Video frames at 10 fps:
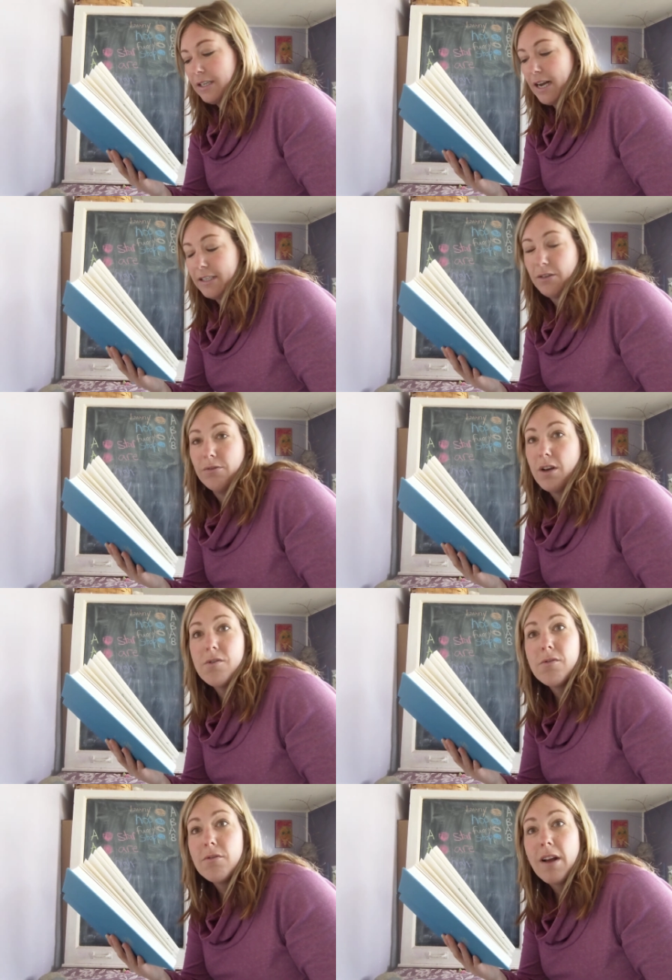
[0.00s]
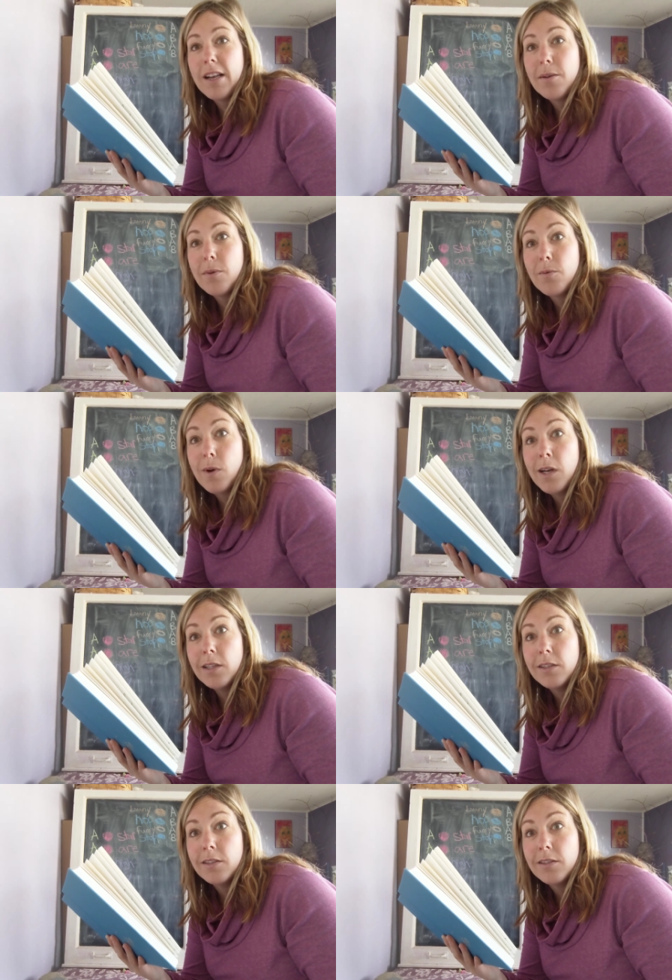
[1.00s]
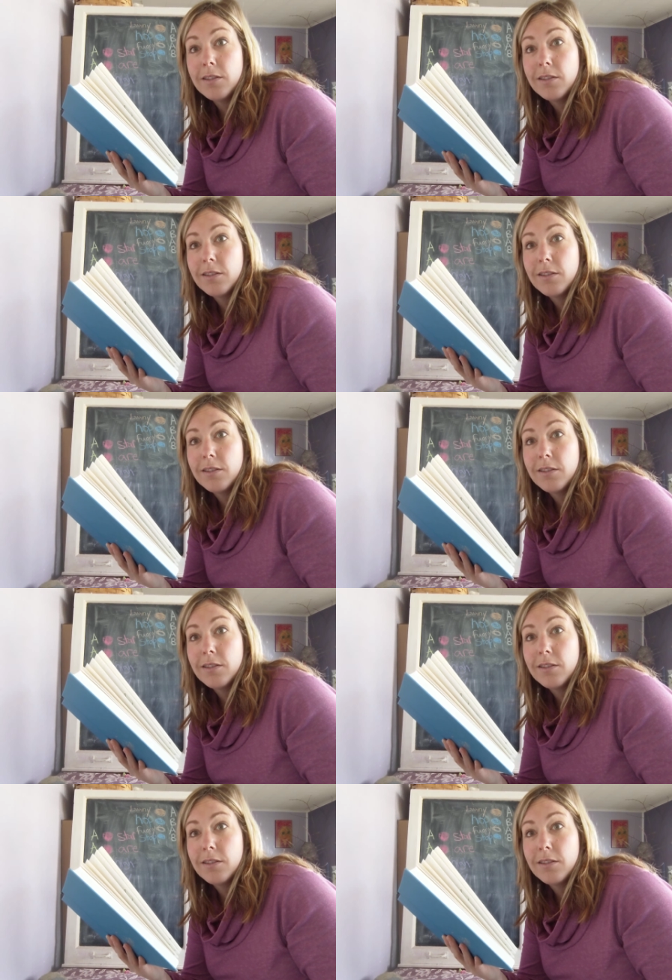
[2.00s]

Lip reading: I don't know who anyone was.